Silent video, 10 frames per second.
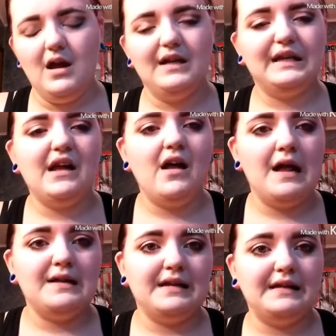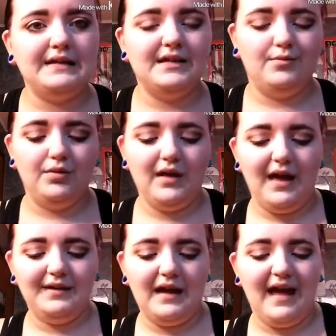It's not as easy to
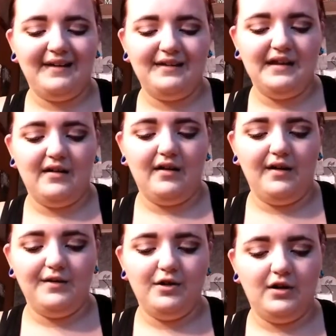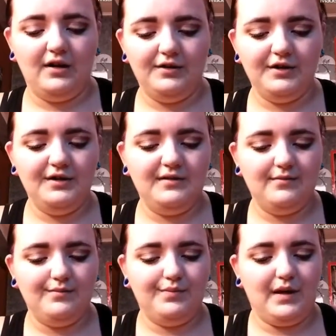blend as the other colors,
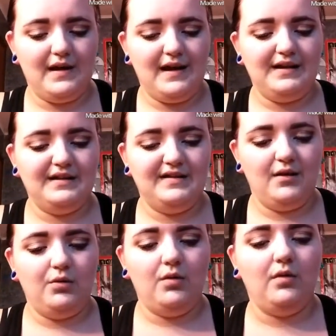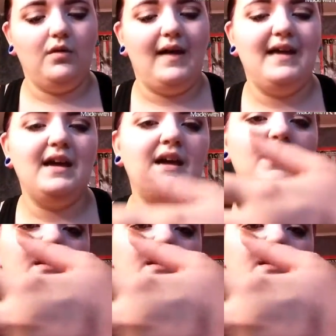but I still like it.